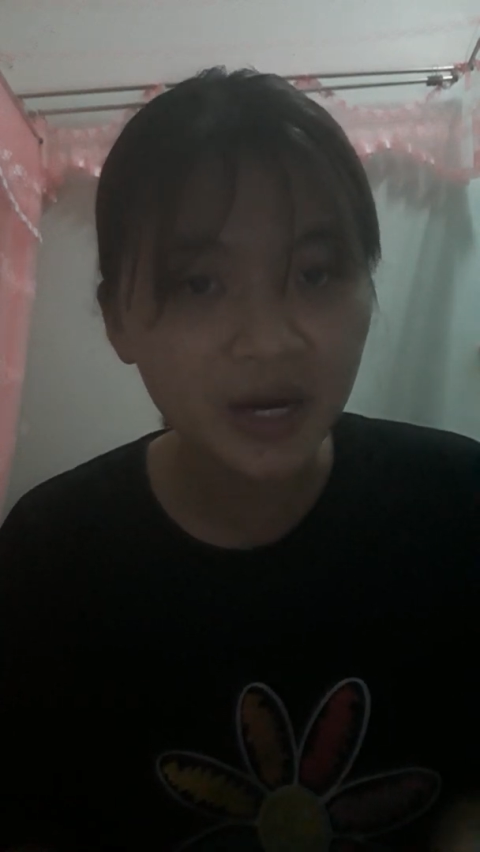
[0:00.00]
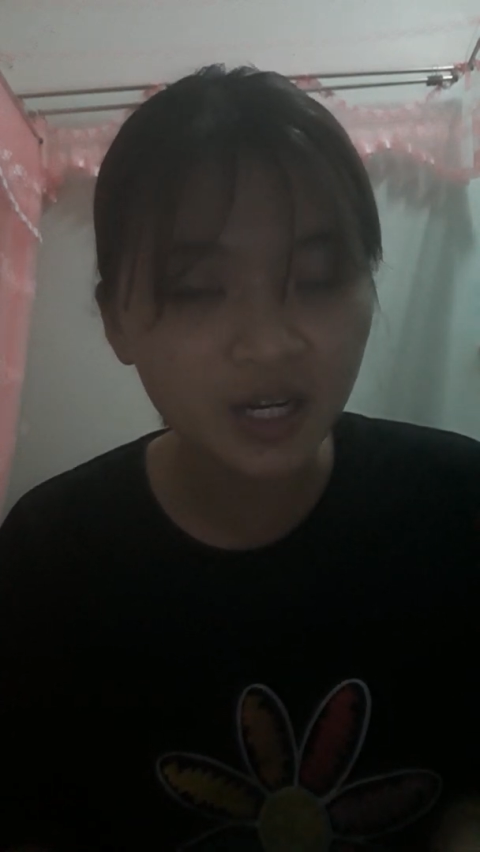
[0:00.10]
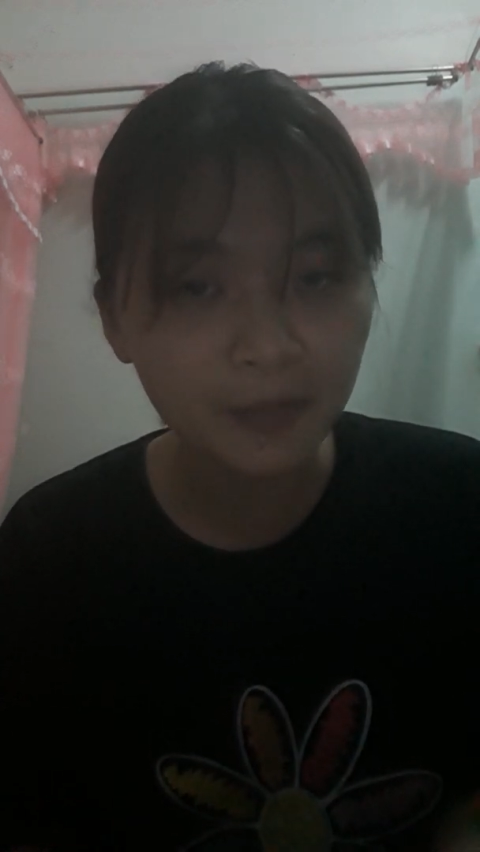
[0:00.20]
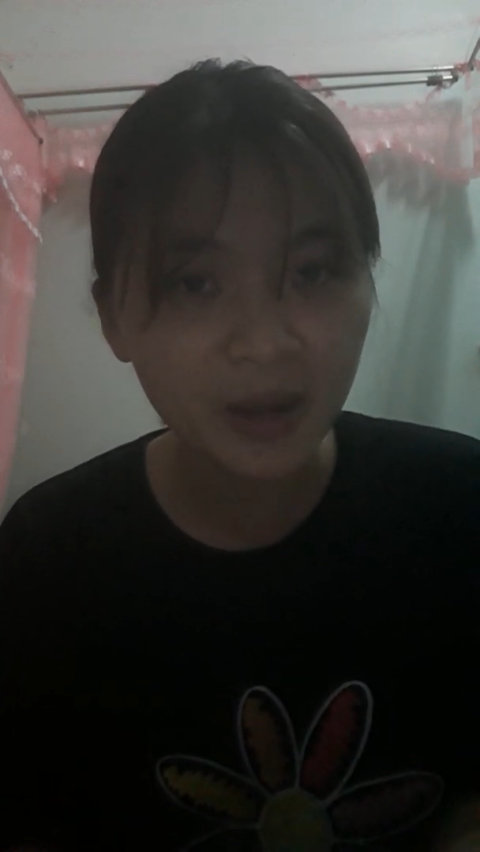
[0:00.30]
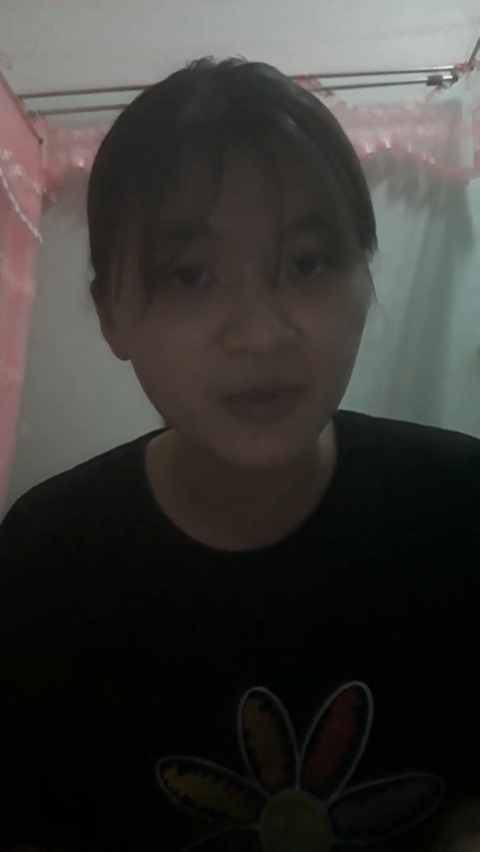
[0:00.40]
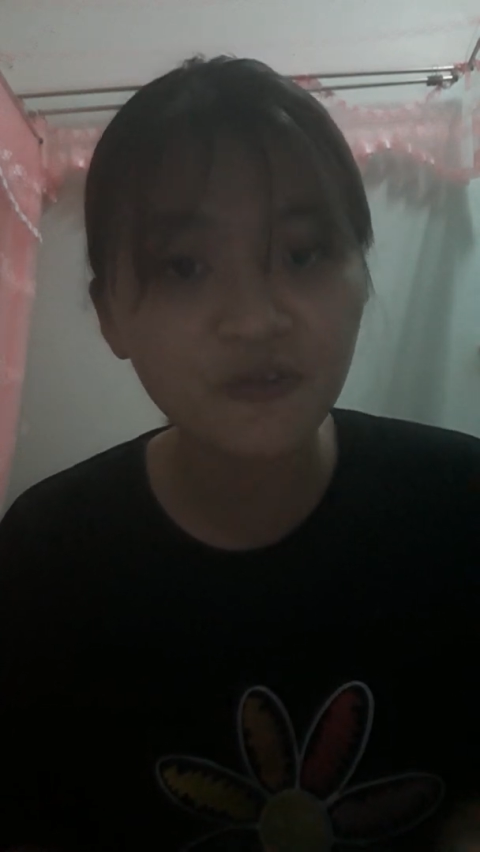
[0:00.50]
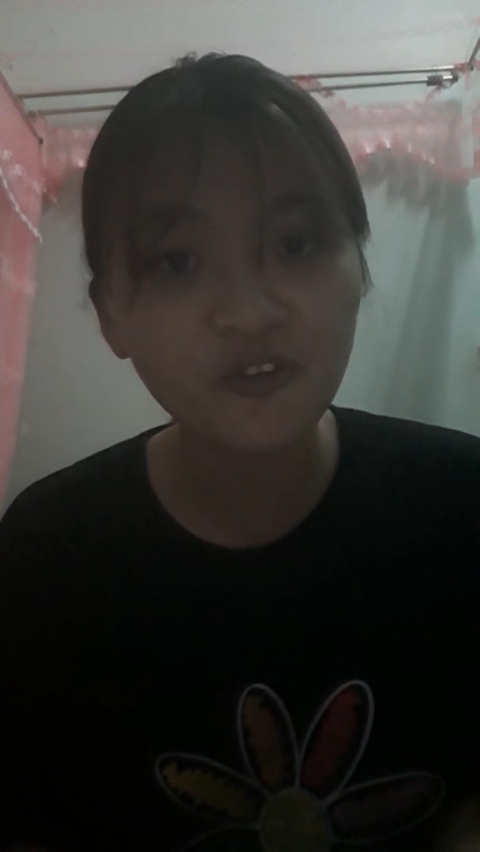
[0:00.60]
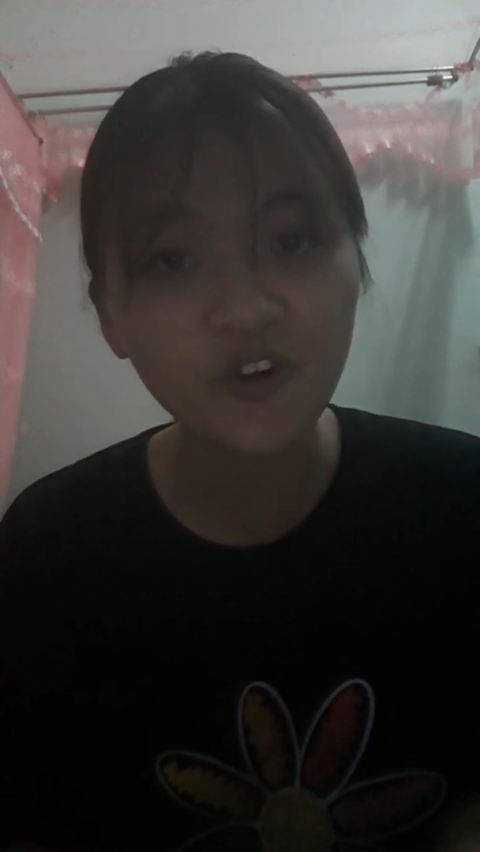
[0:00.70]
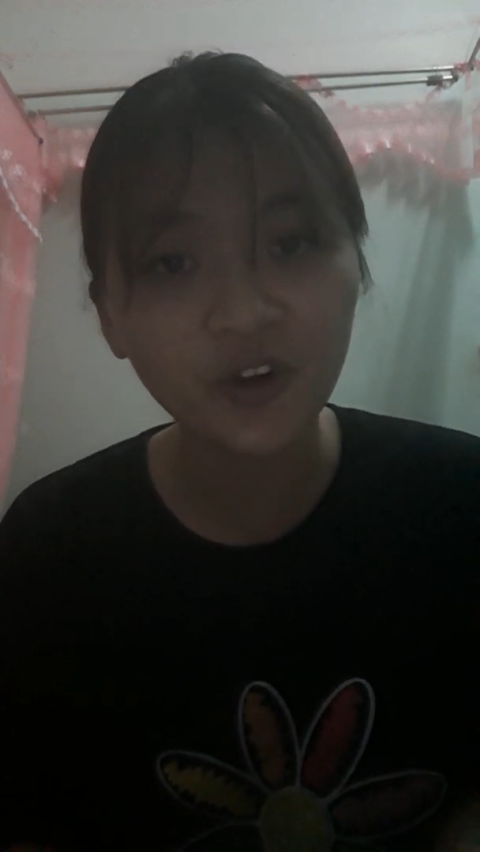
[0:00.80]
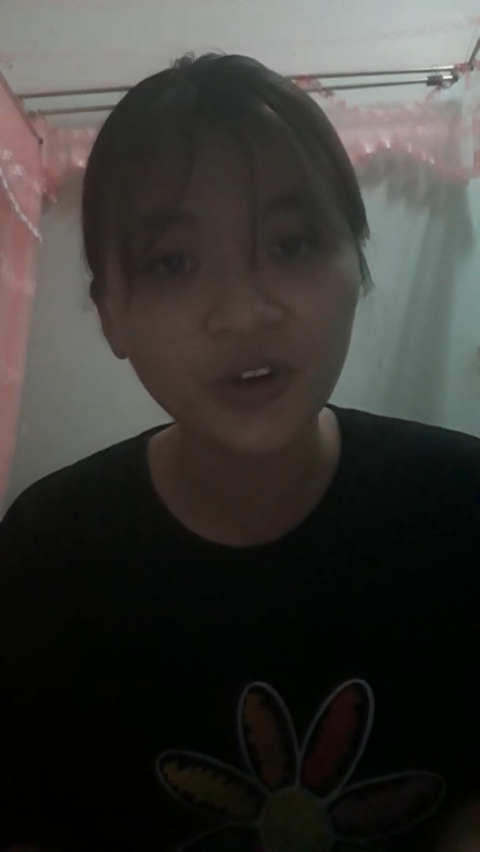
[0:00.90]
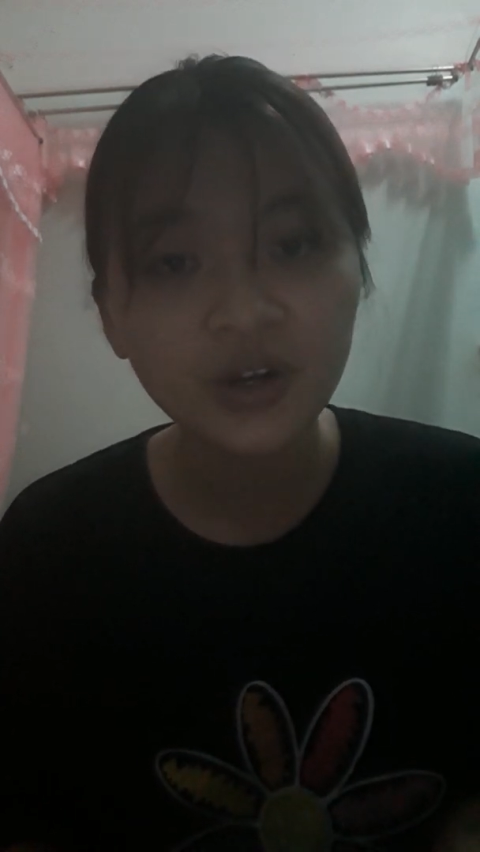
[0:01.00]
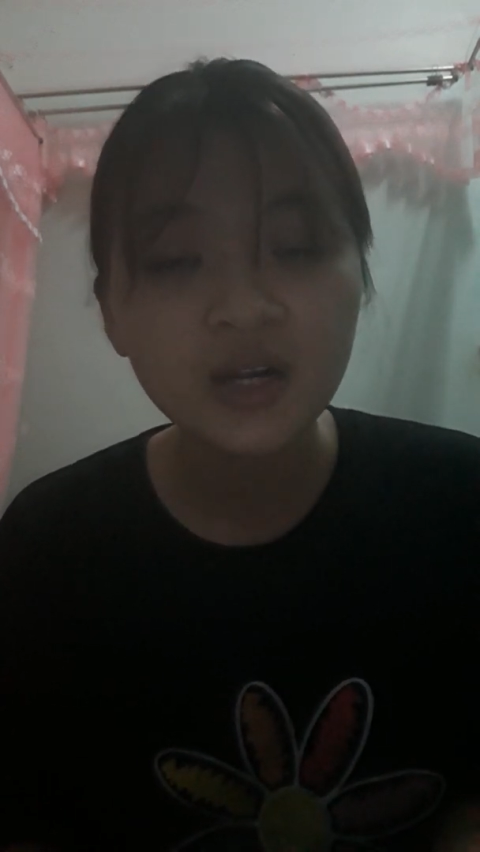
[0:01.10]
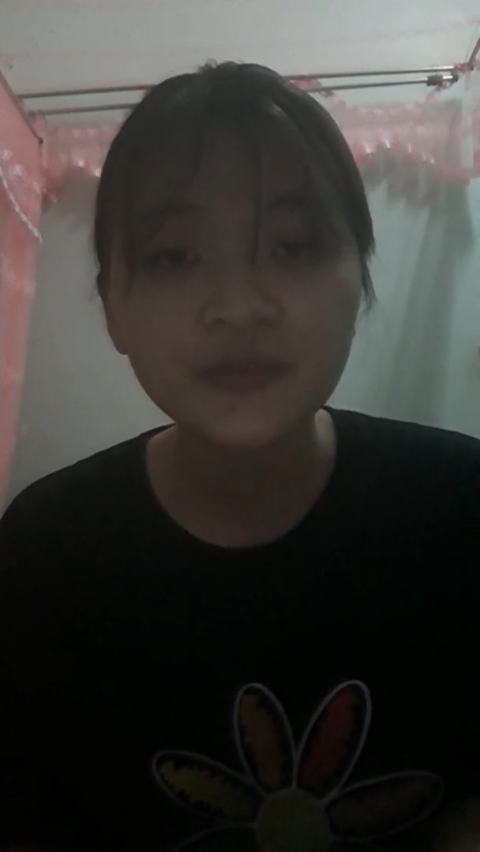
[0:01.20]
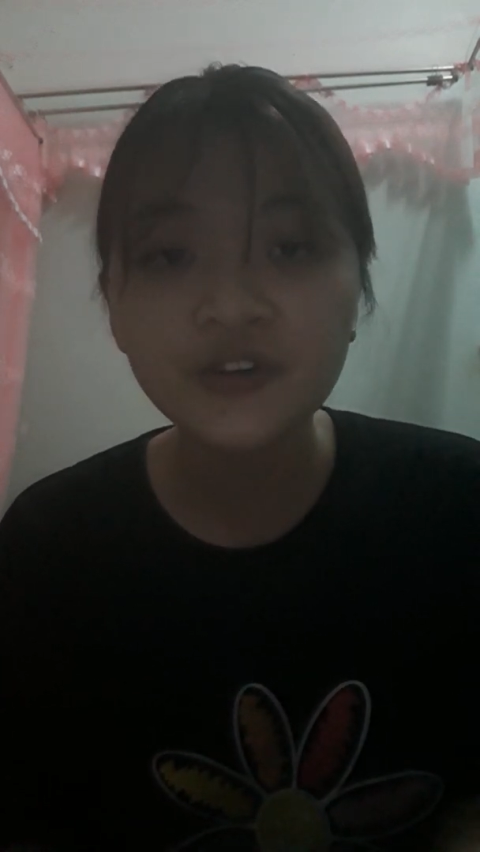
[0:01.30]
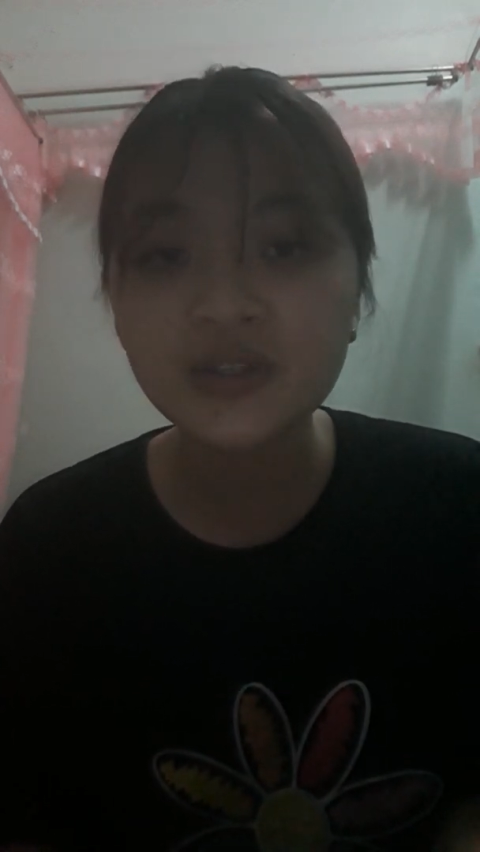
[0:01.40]
heard about before.
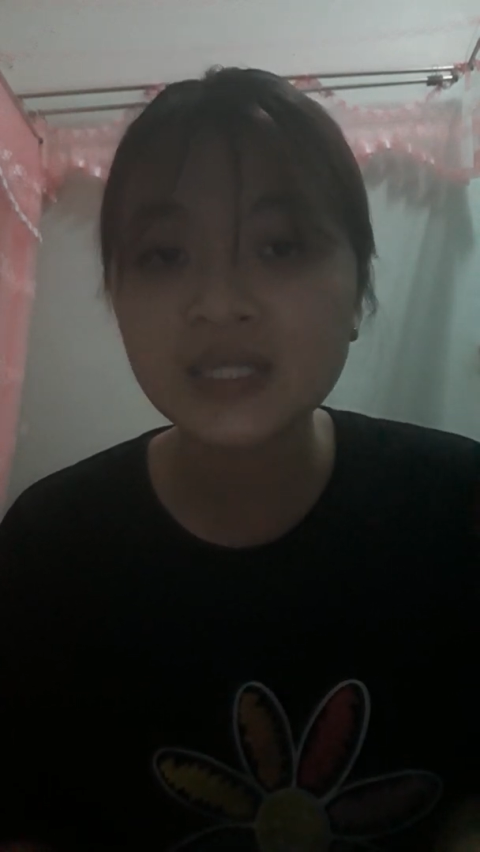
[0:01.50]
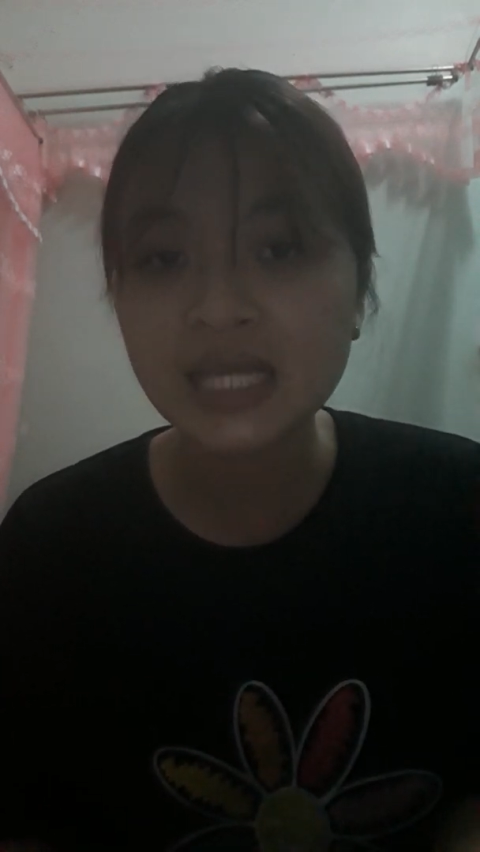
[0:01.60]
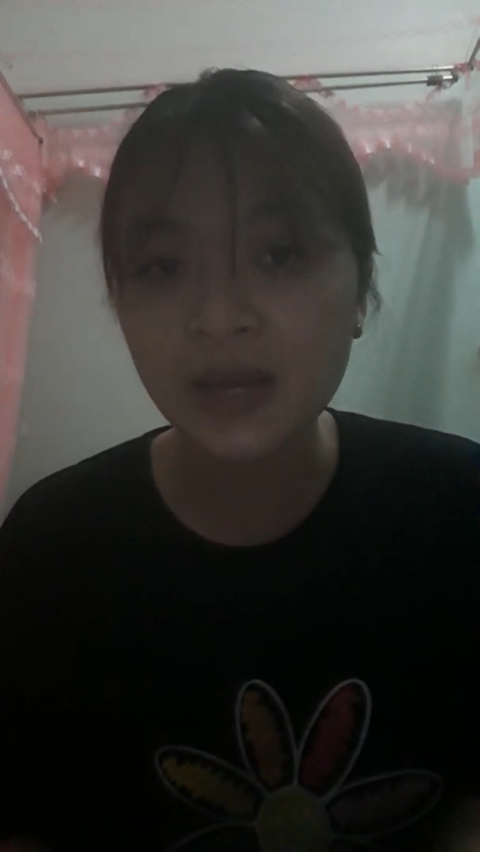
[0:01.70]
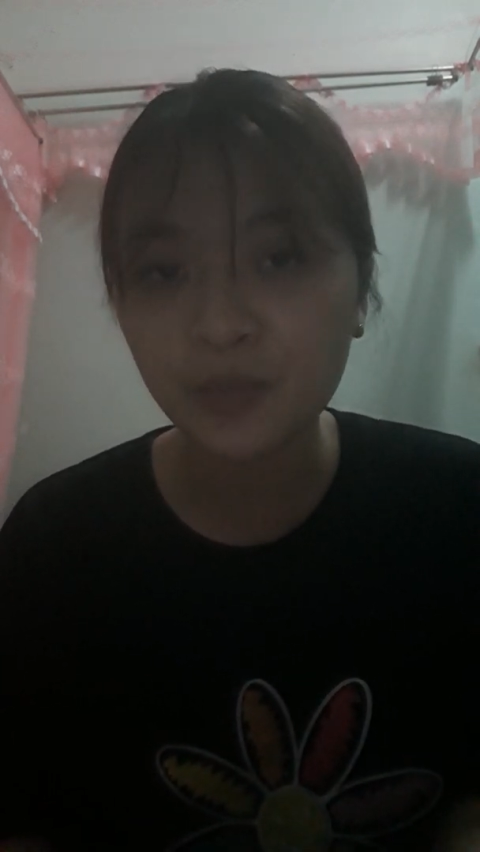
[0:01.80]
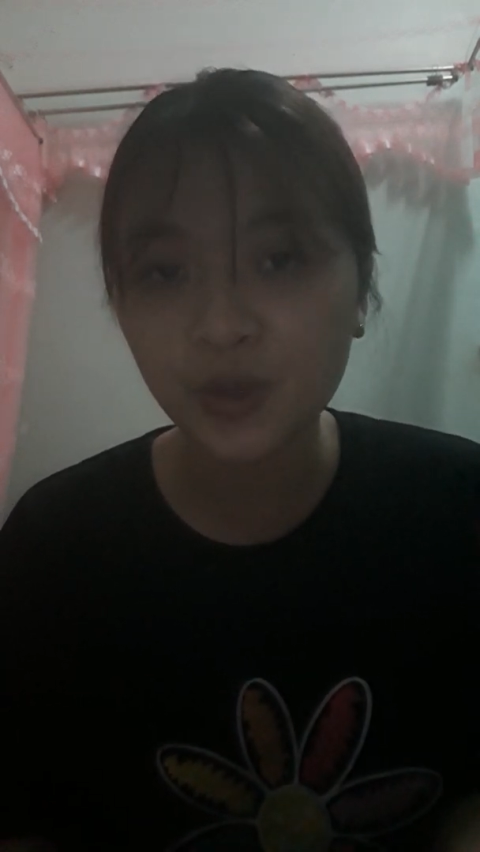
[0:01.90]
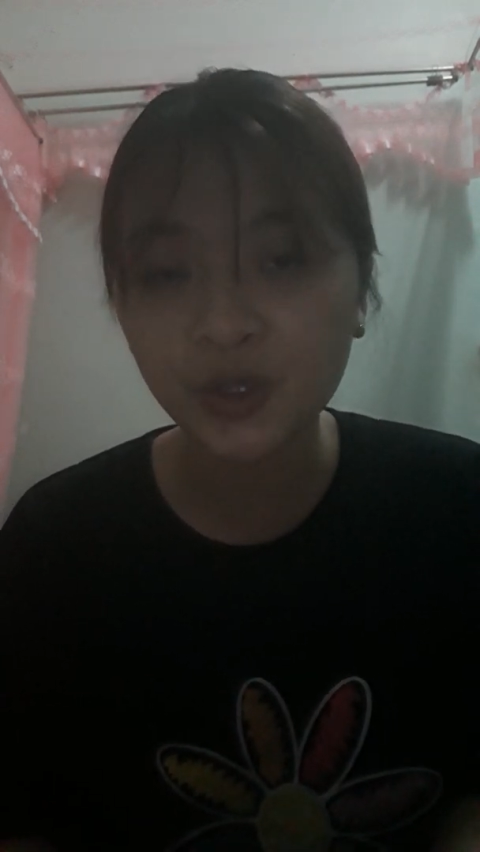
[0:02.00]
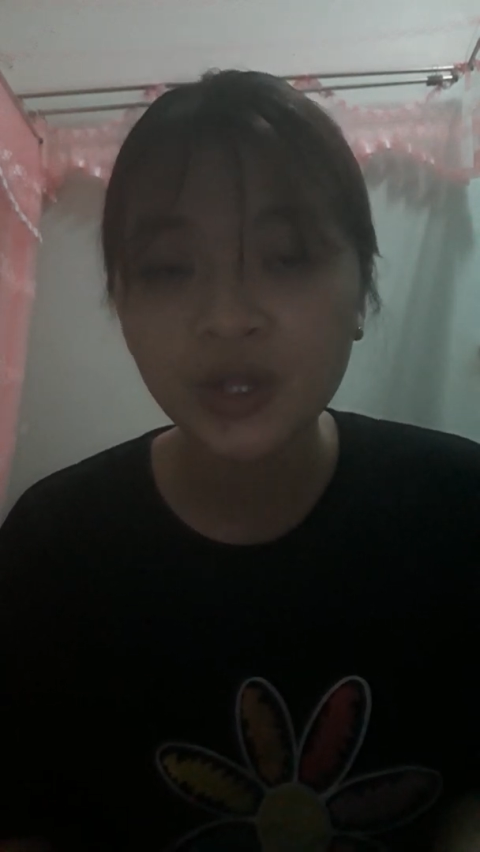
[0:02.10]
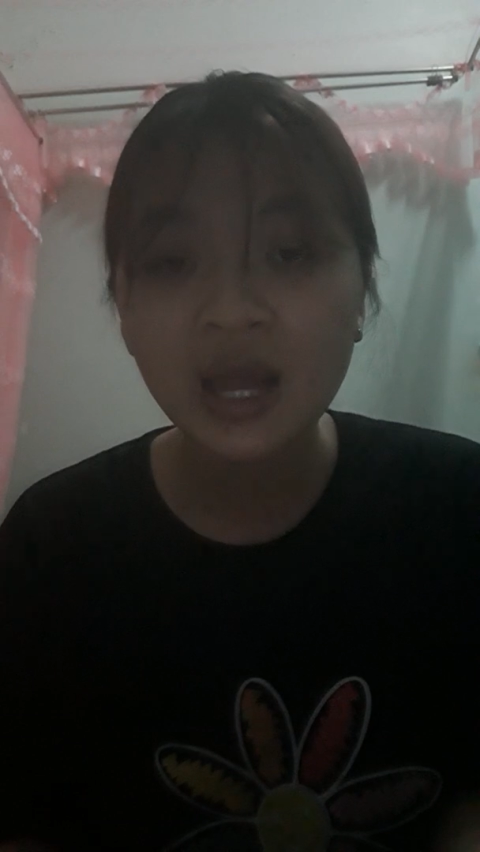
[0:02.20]
For example,